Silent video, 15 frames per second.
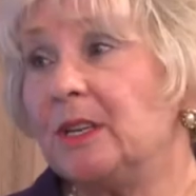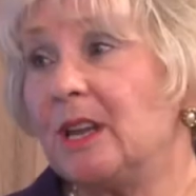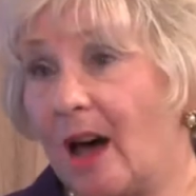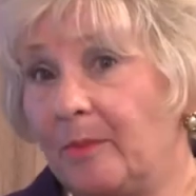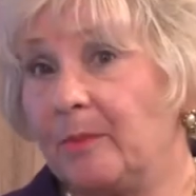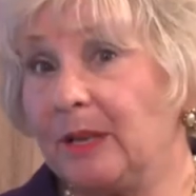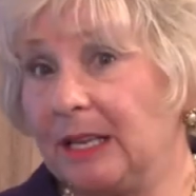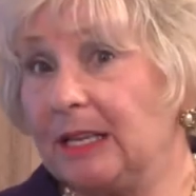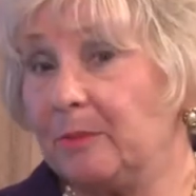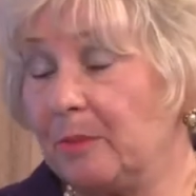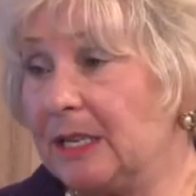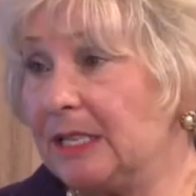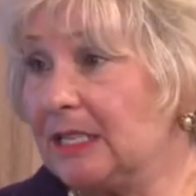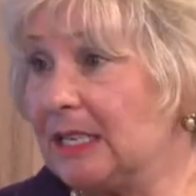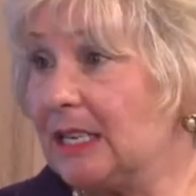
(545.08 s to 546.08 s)
not be in
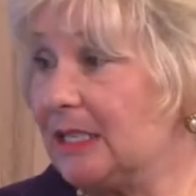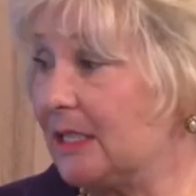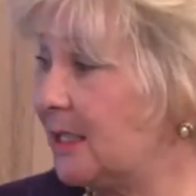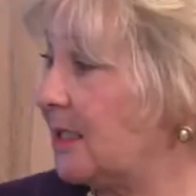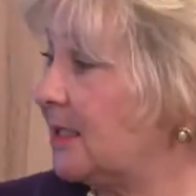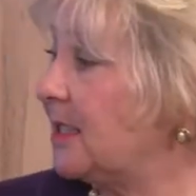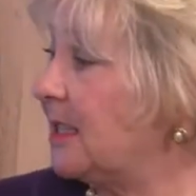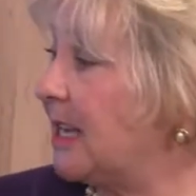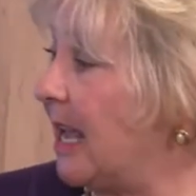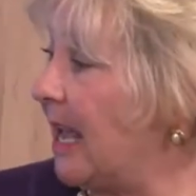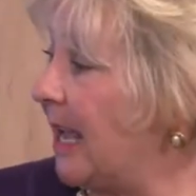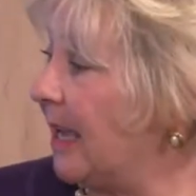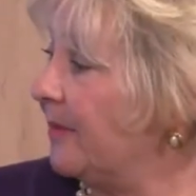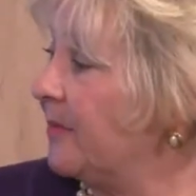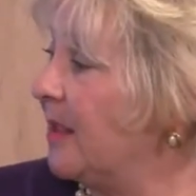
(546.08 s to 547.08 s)
business sure.
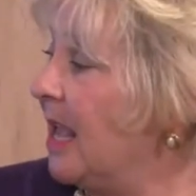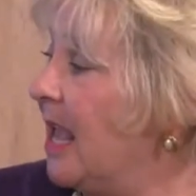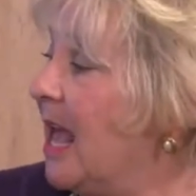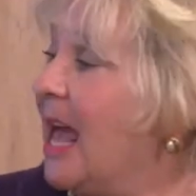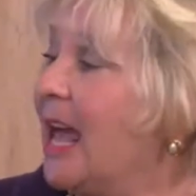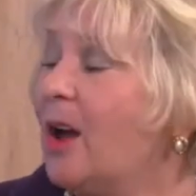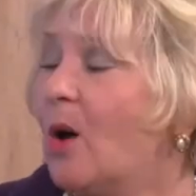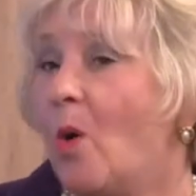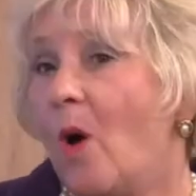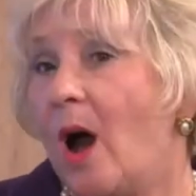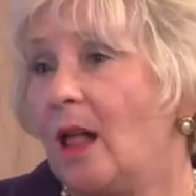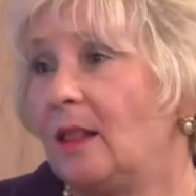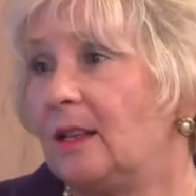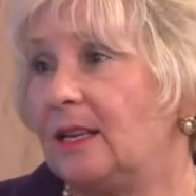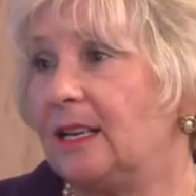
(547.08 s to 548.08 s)
today. And
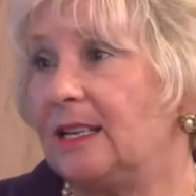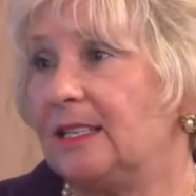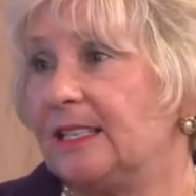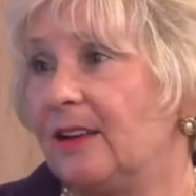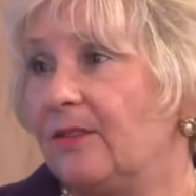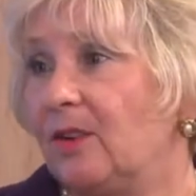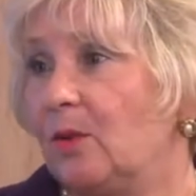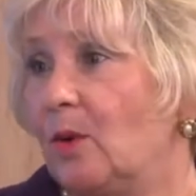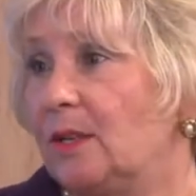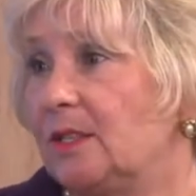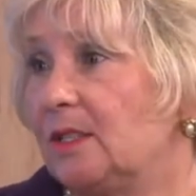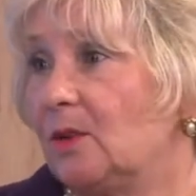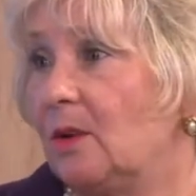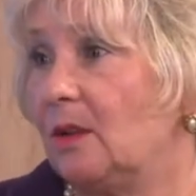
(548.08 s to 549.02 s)
quality is everyone's